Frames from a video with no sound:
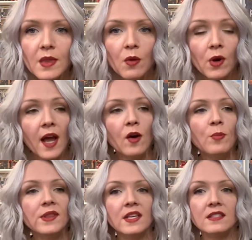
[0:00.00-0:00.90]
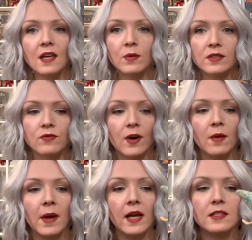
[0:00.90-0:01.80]
When I opened this, I was in front
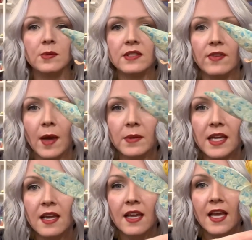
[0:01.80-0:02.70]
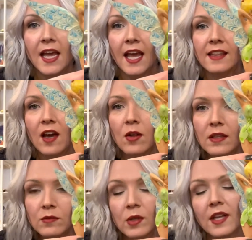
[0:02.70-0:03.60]
of my husband's family, and they
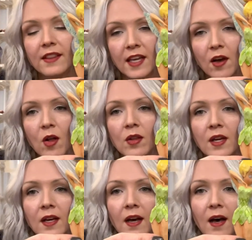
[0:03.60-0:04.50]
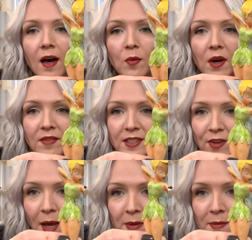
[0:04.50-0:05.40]
all, well, not they all, one of his
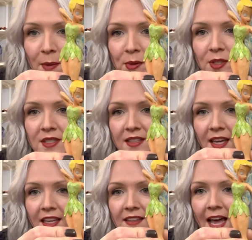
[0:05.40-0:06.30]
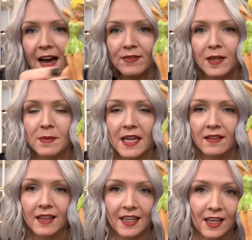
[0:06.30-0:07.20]
family members, like, laughed at me,
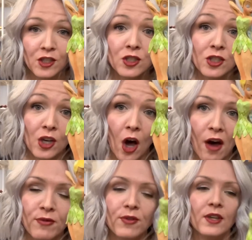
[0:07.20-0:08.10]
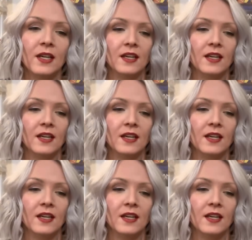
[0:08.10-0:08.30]
like, in a scoff.